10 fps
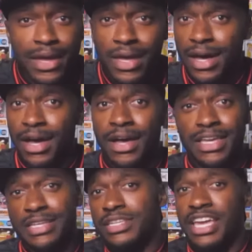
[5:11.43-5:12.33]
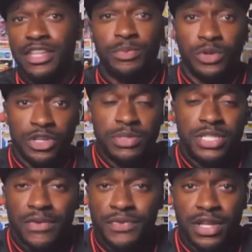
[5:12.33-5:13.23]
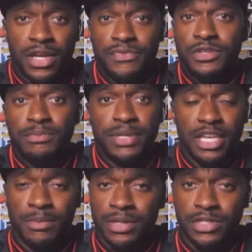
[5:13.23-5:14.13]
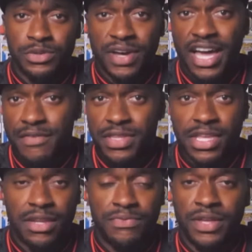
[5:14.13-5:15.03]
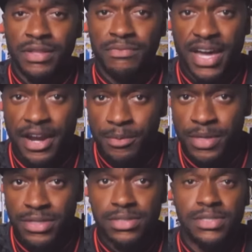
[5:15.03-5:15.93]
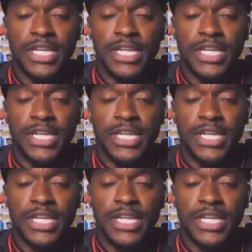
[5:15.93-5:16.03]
Uh, is Caleb Williams tough enough to be able to survive in the NFL environments?